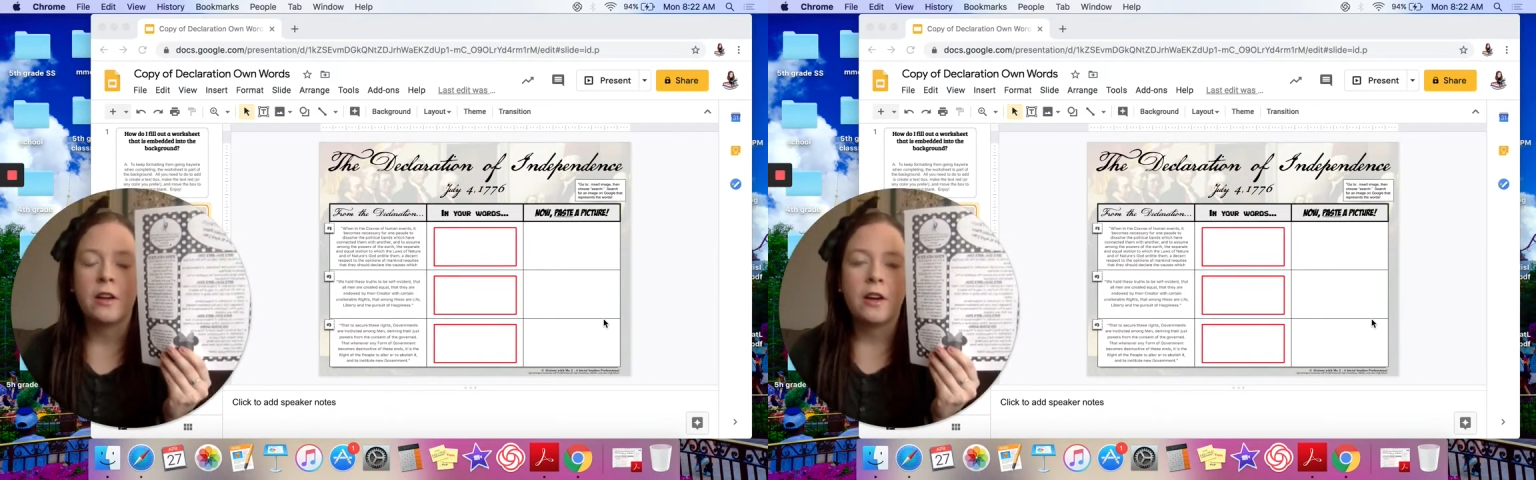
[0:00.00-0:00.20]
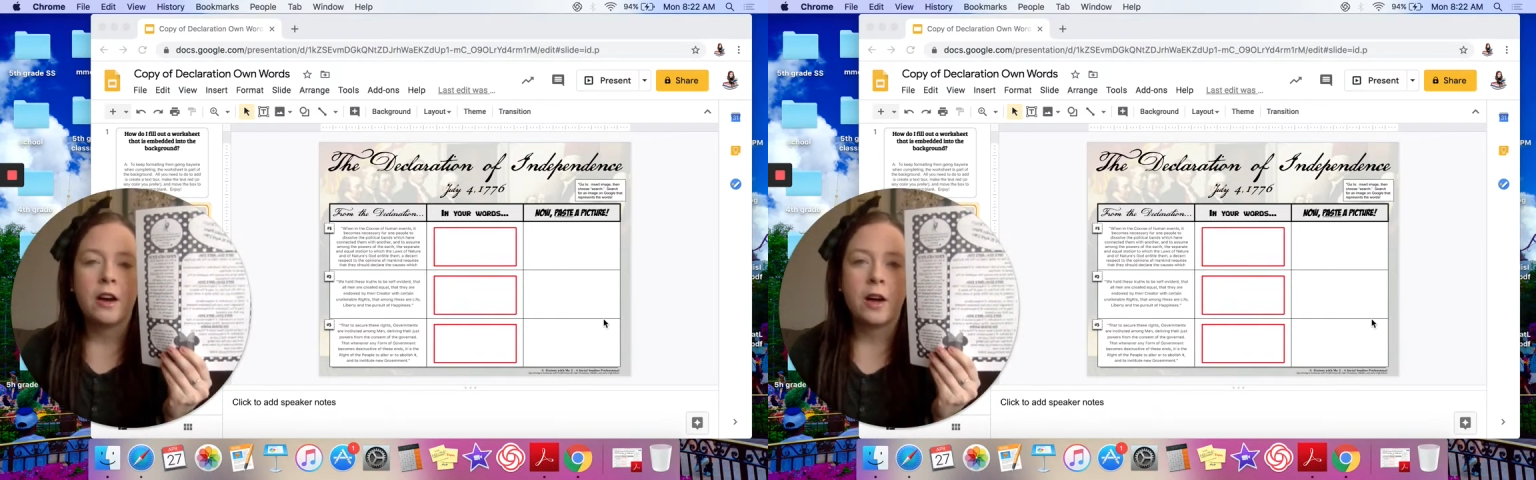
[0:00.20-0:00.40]

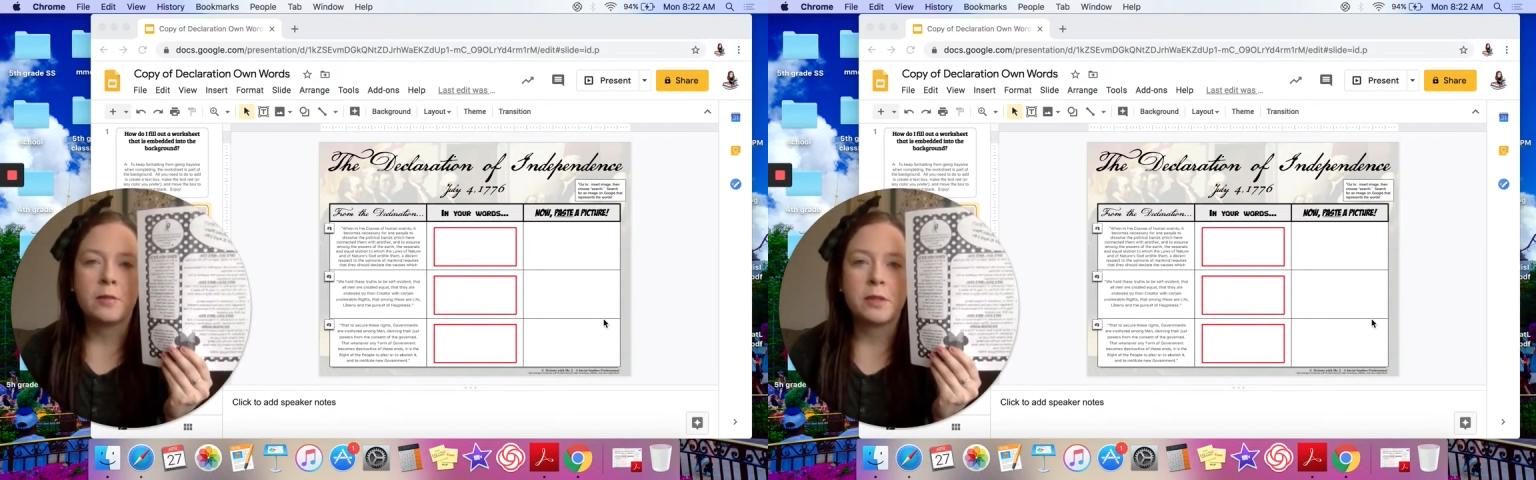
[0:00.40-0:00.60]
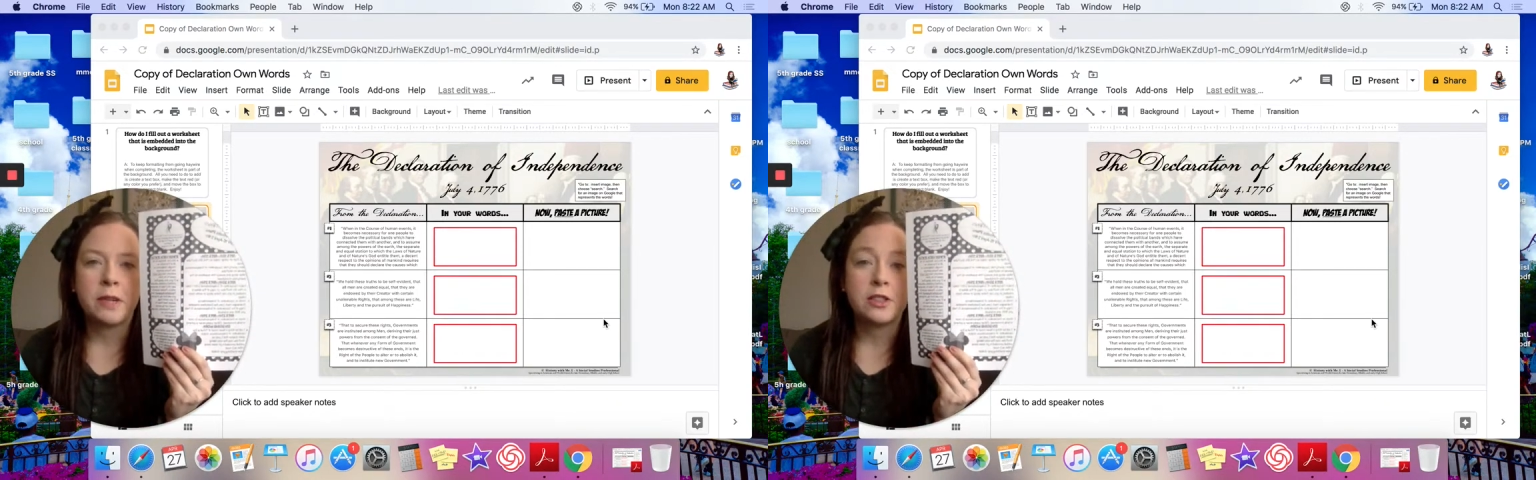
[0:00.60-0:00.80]

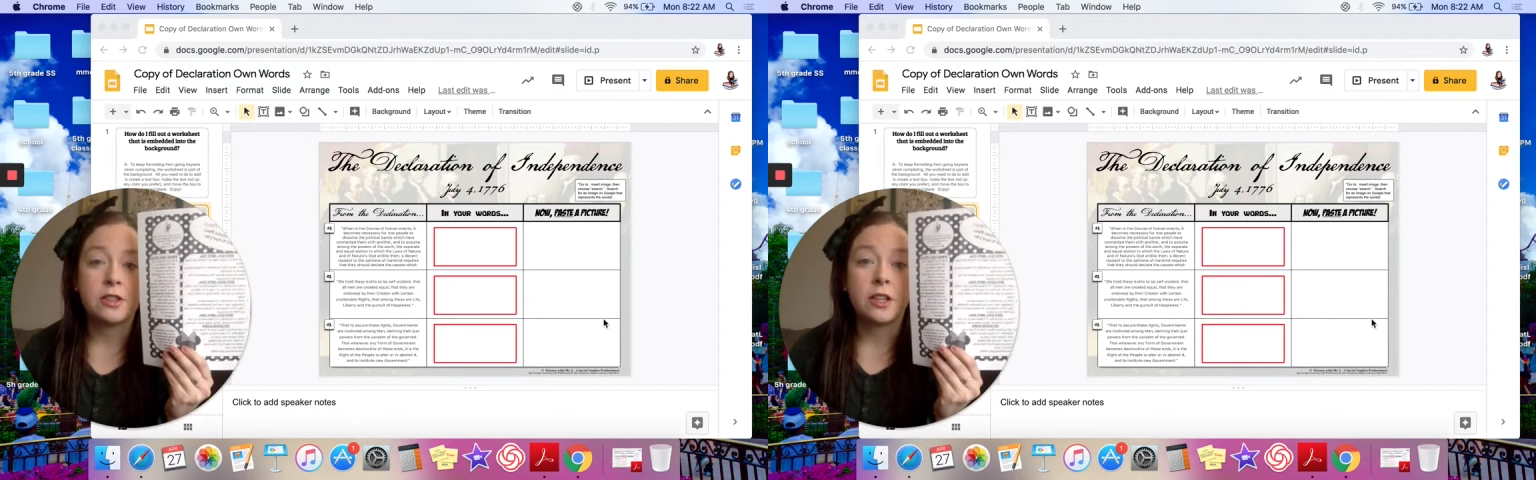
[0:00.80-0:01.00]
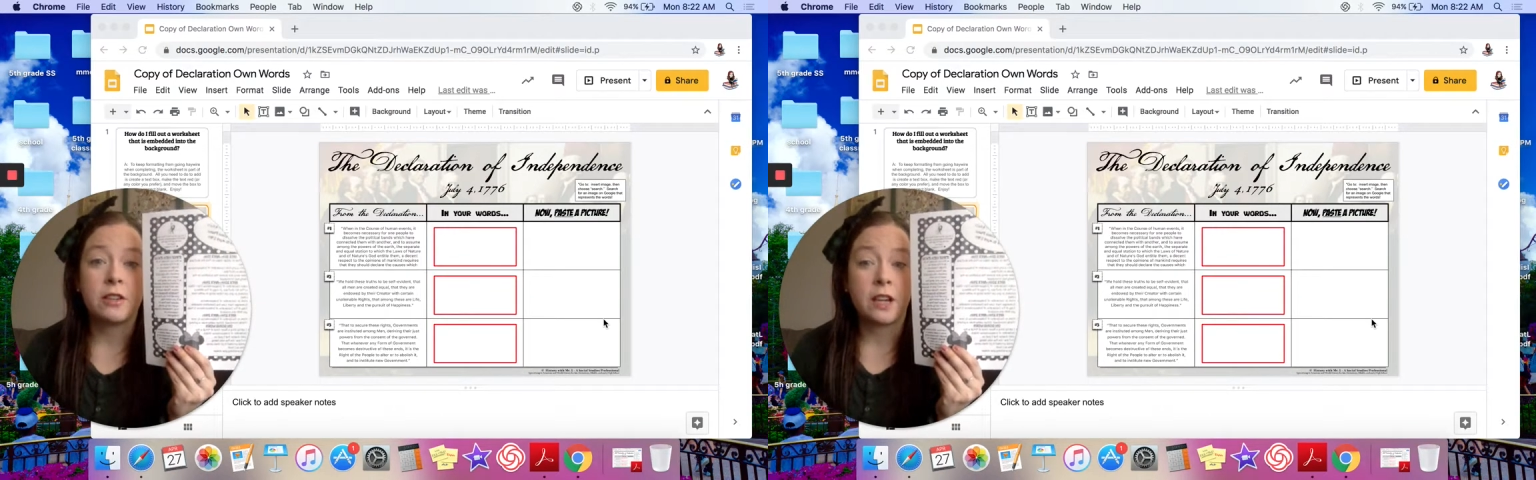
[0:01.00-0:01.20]
to make sure
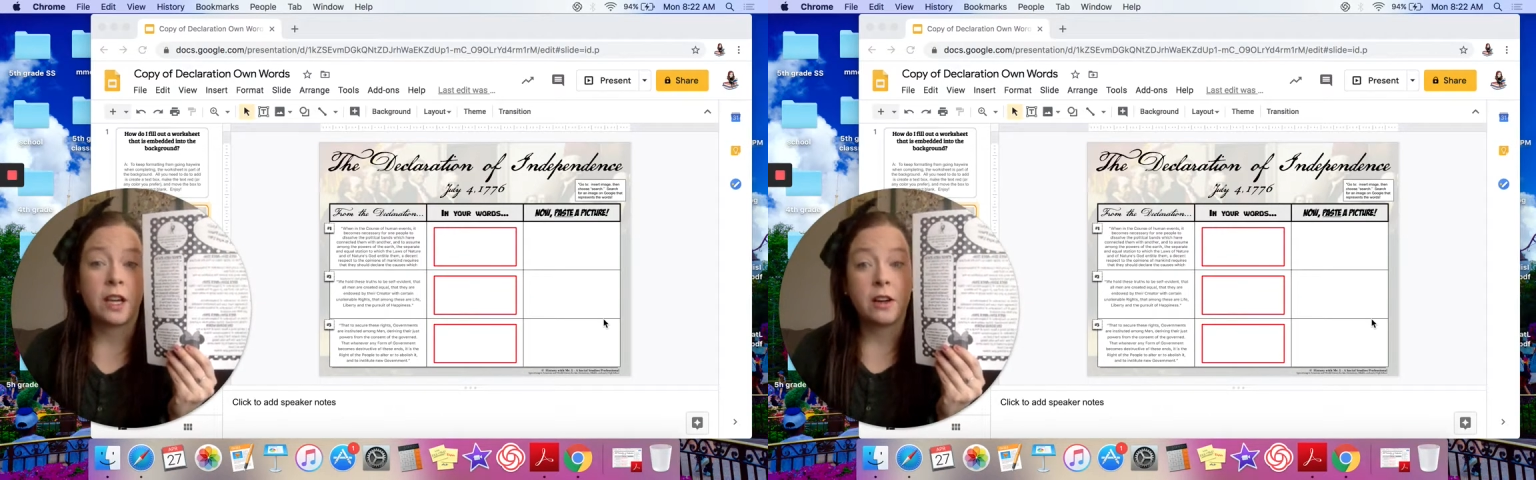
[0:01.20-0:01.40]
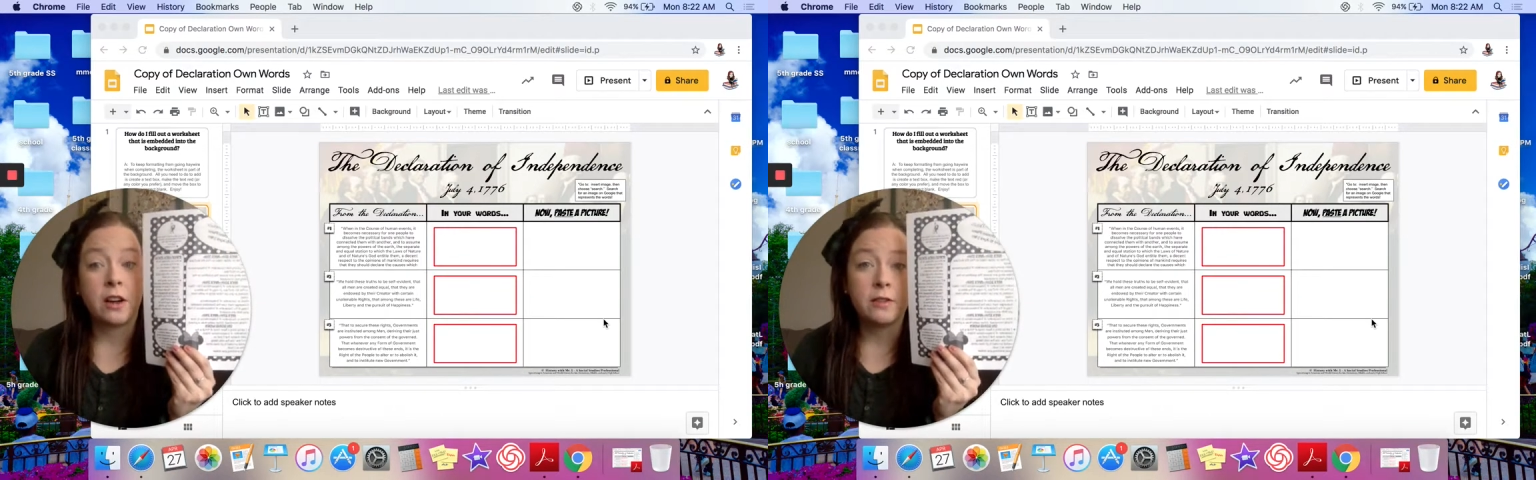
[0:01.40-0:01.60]
that you're getting all